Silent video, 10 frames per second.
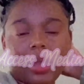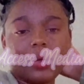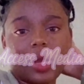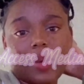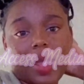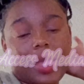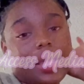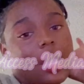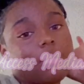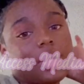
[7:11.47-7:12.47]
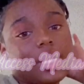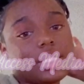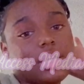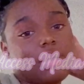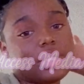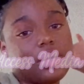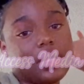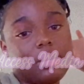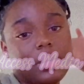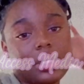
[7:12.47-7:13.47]
I don't know why I had got braids though. I was gonna
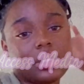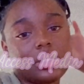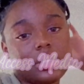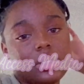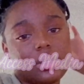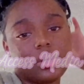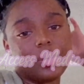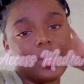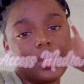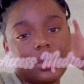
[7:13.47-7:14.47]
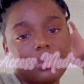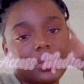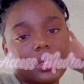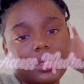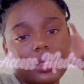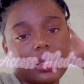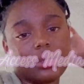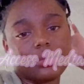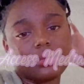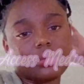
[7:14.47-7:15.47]
give me a, uh, a wig, but I
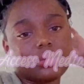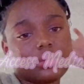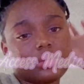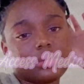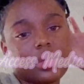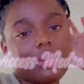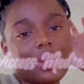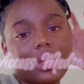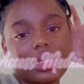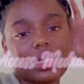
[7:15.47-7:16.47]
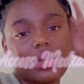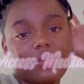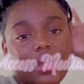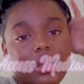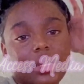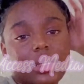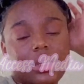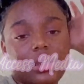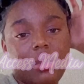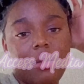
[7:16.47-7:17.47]
don't nobody got time for all that.
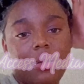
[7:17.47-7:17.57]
